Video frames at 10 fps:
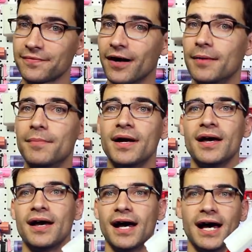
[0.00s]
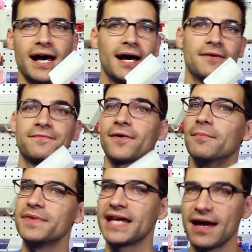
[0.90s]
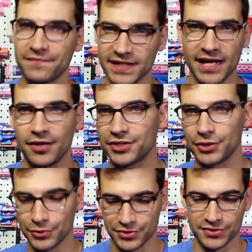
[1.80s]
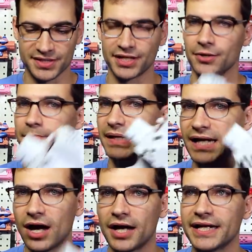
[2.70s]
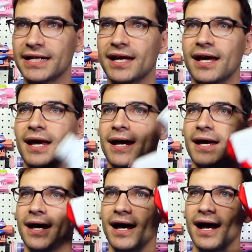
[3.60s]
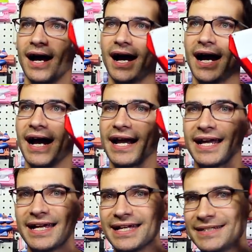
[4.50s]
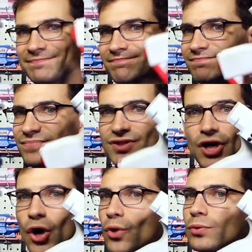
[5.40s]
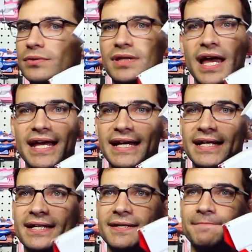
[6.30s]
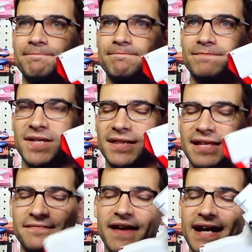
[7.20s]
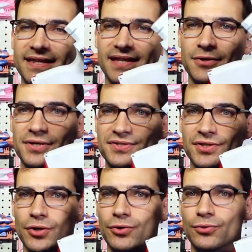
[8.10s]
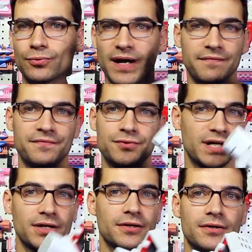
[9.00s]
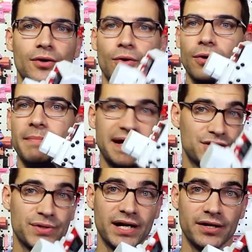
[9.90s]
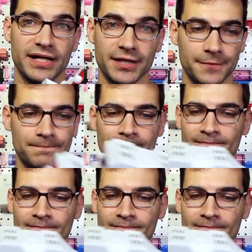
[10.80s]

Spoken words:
from the FDL users that are big on it. I don't like the fact that there is no rev trigger or main trigger here.